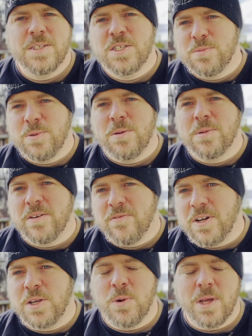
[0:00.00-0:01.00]
this is probably a
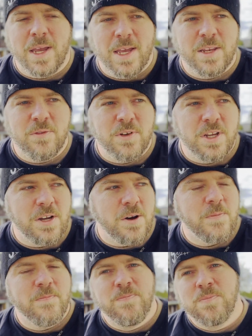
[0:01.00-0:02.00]
funny way to end a
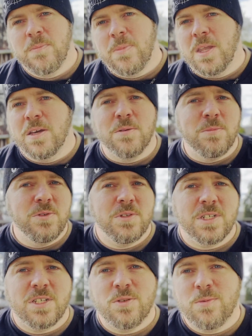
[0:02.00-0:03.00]
video. The
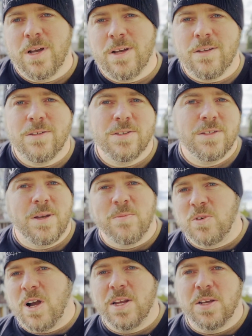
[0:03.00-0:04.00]
music swells,
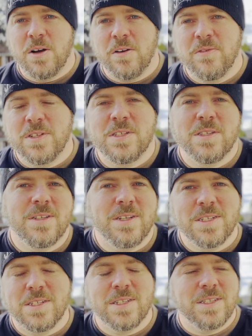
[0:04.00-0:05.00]
I'm riding off into the
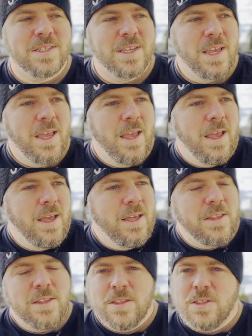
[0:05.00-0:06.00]
distance,
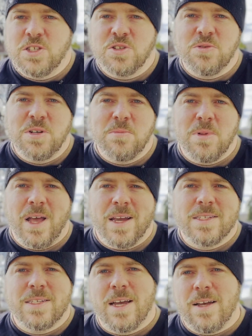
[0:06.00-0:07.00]
the screen
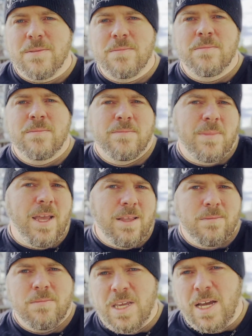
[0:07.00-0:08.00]
blacks out,
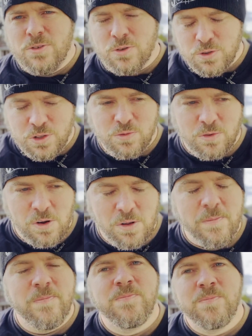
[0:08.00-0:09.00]
and the outro should
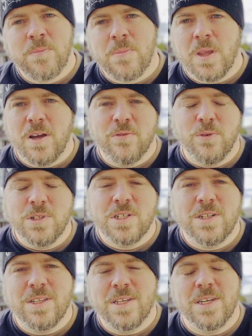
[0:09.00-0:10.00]
roll.
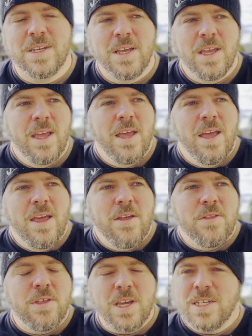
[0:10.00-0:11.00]
Unfortunately,
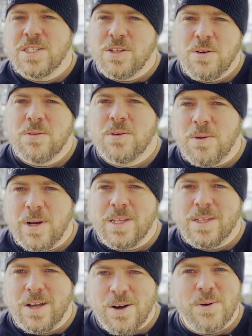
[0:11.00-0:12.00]
things don't
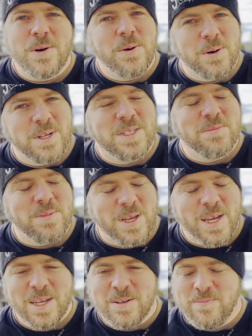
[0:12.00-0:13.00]
quite go according to
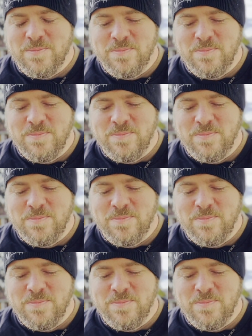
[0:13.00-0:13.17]
plan.